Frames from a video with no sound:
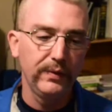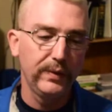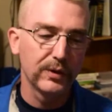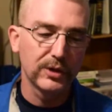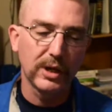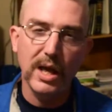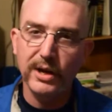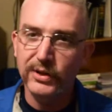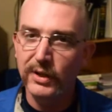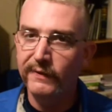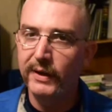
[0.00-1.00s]
There's a lot of
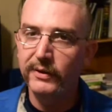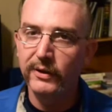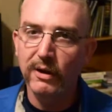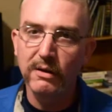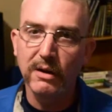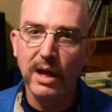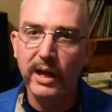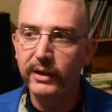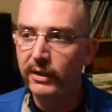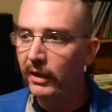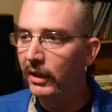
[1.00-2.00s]
stuff out there online.
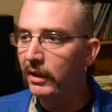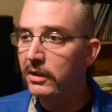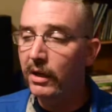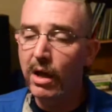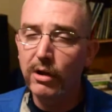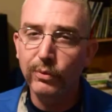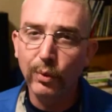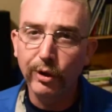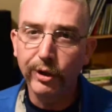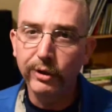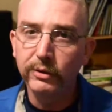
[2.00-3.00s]
Claude
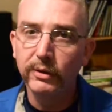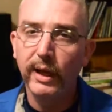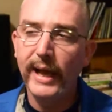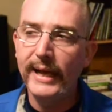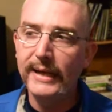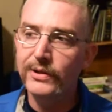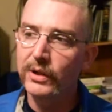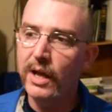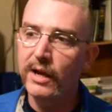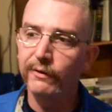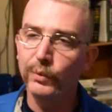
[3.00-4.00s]
Werner has a
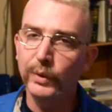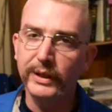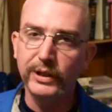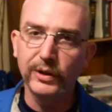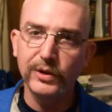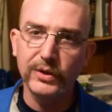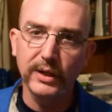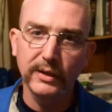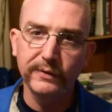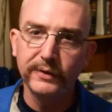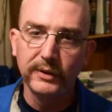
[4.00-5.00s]
lot of really good
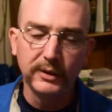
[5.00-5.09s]
stuff.